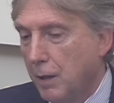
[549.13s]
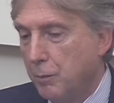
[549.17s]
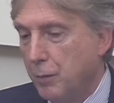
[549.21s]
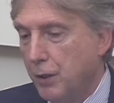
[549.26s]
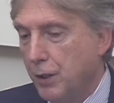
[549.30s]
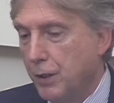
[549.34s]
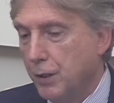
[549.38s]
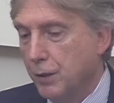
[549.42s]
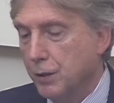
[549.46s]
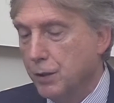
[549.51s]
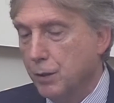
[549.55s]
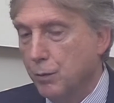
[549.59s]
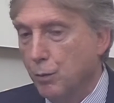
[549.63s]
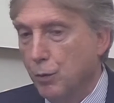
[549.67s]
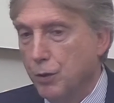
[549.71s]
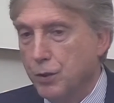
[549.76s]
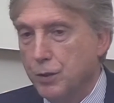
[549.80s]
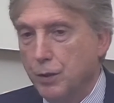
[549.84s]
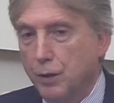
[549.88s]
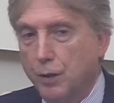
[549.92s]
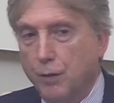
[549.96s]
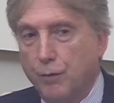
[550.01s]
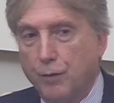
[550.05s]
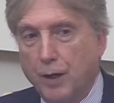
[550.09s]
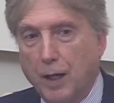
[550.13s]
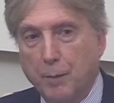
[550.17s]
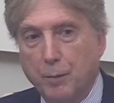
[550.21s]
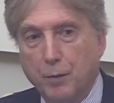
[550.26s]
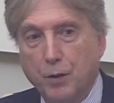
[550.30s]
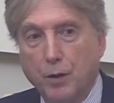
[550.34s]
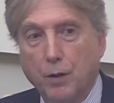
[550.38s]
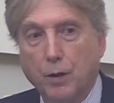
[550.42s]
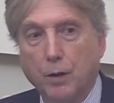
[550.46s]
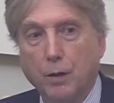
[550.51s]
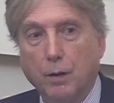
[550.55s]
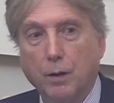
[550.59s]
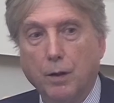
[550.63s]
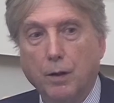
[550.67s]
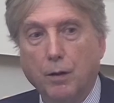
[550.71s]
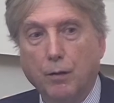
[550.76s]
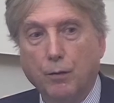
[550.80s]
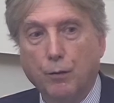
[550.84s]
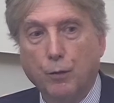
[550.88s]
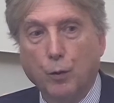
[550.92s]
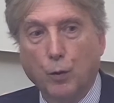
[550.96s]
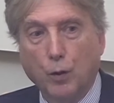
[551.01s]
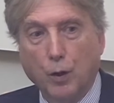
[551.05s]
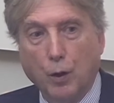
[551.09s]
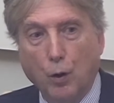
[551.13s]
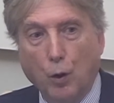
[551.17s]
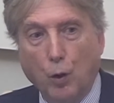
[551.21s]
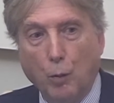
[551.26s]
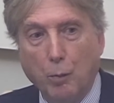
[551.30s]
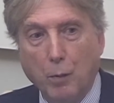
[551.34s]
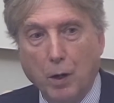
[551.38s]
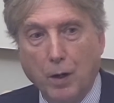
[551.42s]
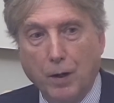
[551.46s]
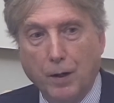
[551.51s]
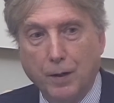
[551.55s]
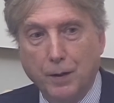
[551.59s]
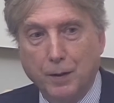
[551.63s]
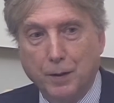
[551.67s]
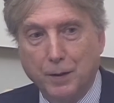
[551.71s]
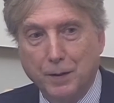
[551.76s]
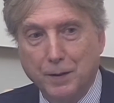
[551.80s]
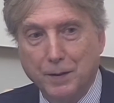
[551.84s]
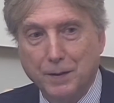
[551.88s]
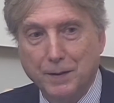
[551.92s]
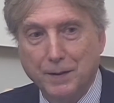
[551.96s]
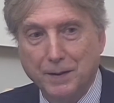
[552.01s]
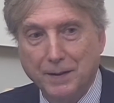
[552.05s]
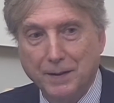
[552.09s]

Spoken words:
because it wasn't developed for the whole market,